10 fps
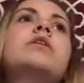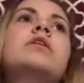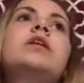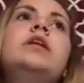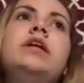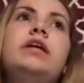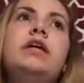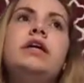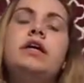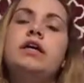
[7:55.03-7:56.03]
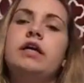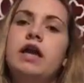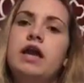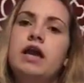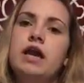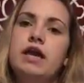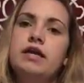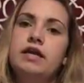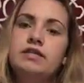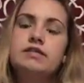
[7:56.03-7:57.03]
he
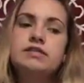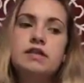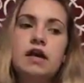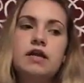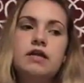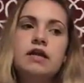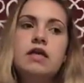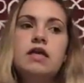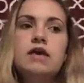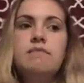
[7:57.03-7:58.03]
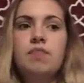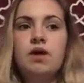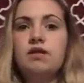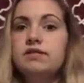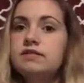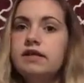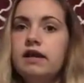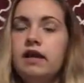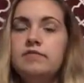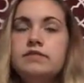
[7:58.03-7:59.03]
and his son, I'm not gonna say
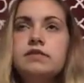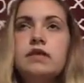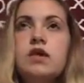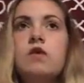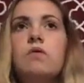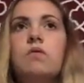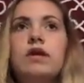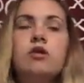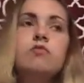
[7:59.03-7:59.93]
names, went